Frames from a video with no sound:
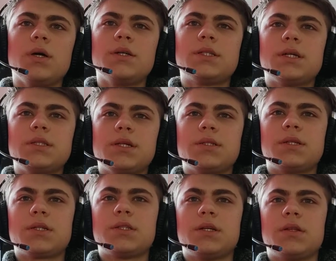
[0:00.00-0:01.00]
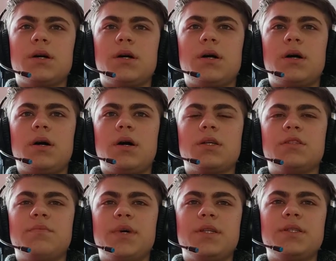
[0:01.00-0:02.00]
Such transactions are
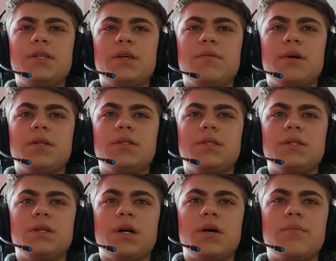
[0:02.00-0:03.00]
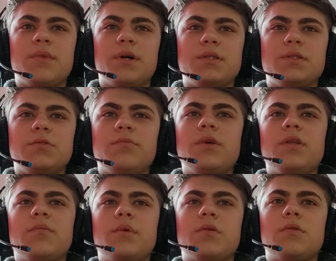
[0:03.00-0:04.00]
expensive and
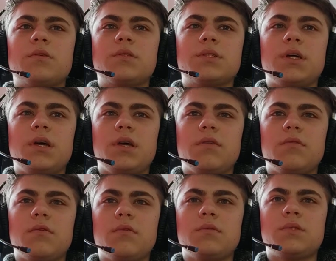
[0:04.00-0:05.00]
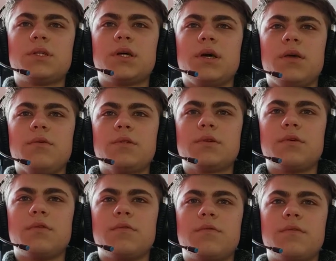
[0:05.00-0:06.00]
time-consuming because they involve the use
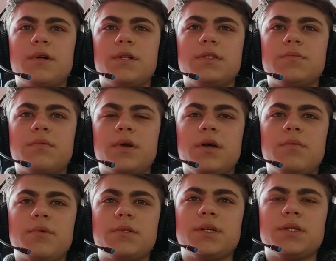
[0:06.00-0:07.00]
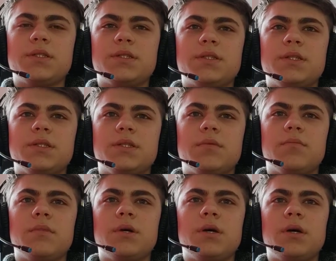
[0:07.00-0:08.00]
of a disparate processing
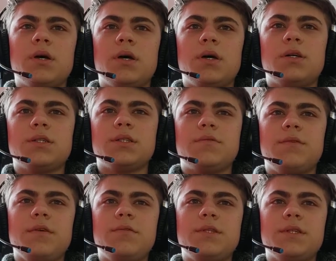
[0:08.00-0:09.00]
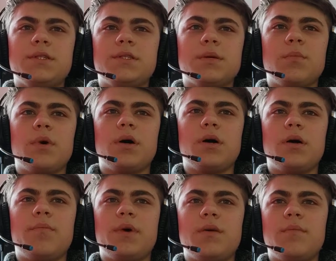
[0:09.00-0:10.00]
system. The SWIFT system,
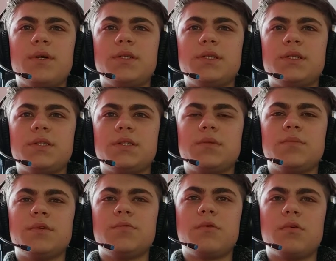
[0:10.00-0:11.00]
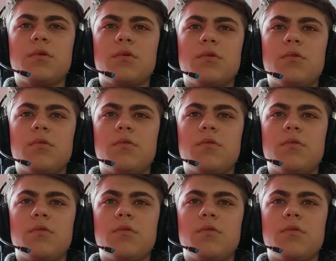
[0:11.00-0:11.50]
a payment system network